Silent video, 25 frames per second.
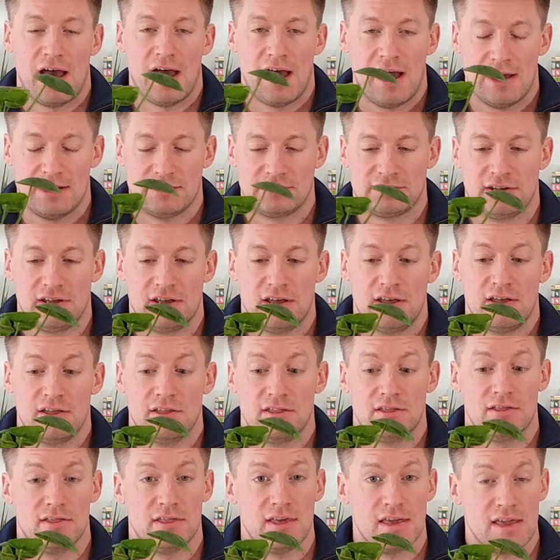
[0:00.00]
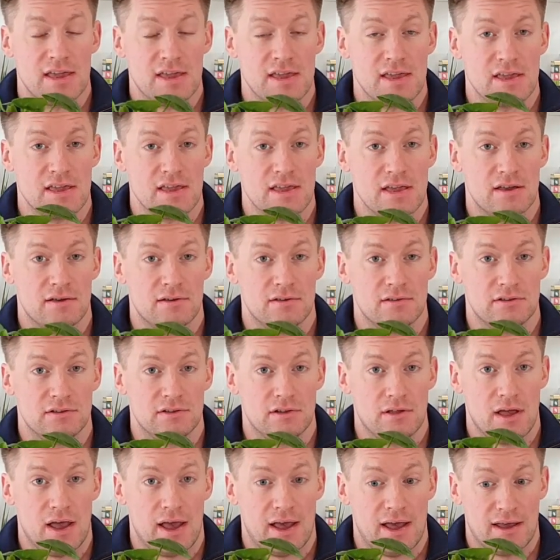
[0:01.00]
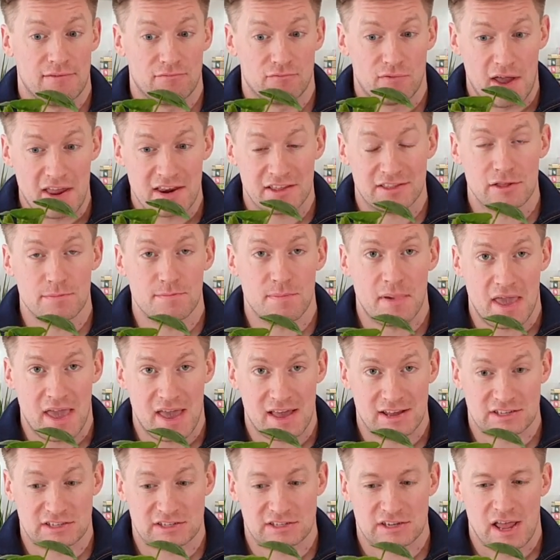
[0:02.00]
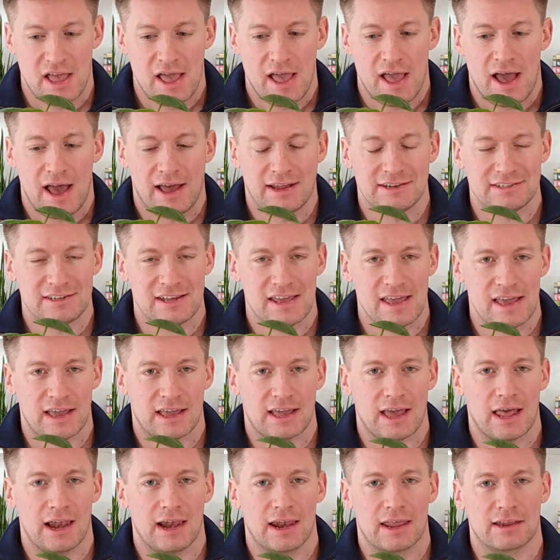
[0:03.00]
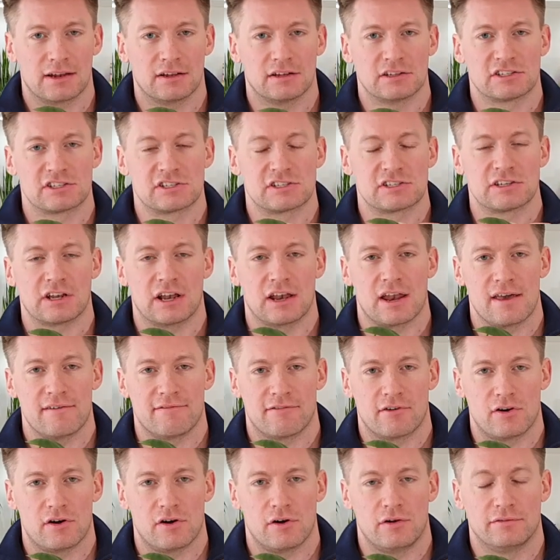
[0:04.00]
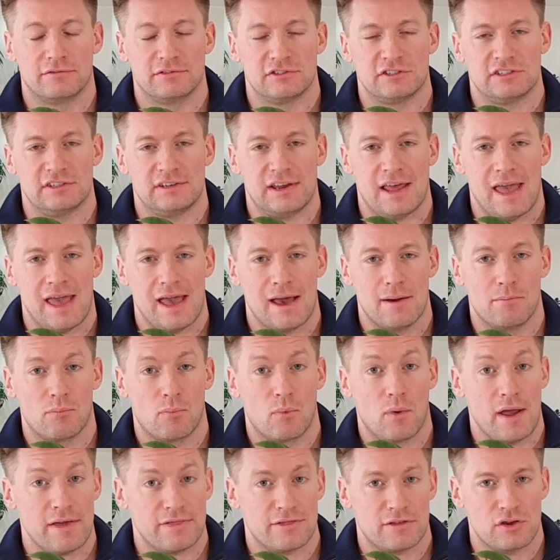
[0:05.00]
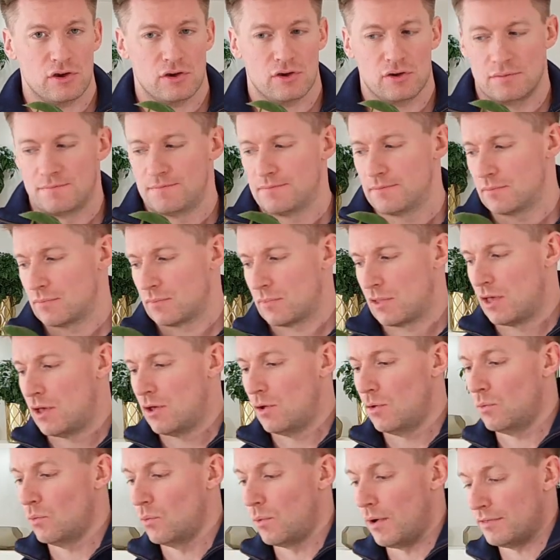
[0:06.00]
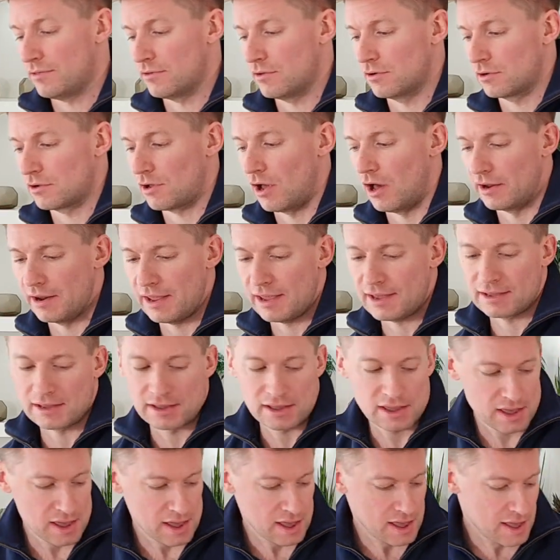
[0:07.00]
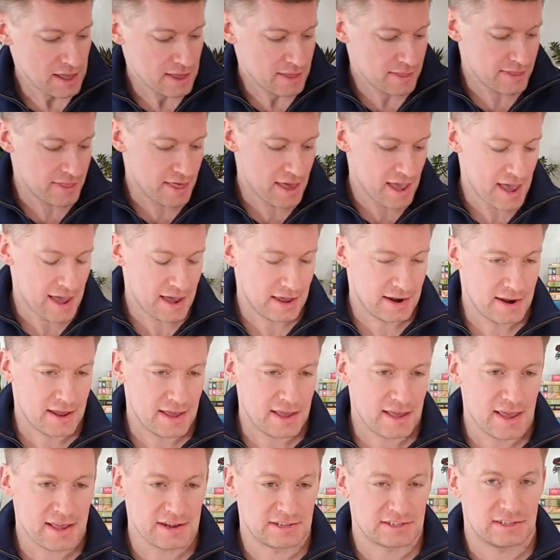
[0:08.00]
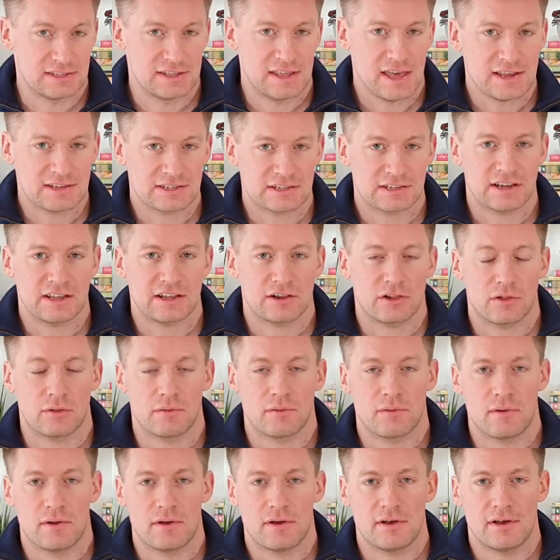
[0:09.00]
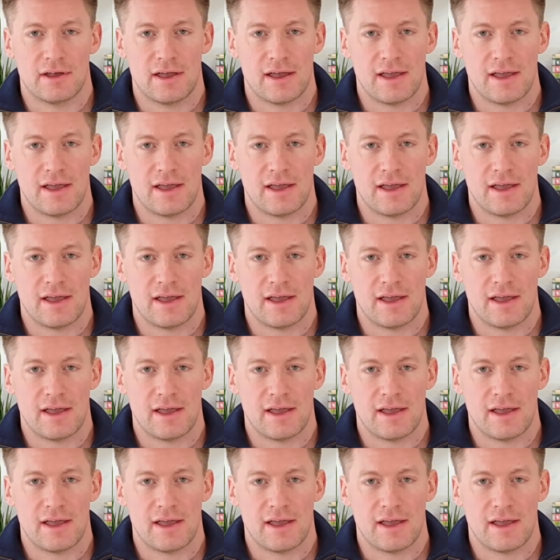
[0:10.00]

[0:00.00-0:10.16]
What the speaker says: at the base and take a little sliver of stem with you, with your cutting, then it's this little,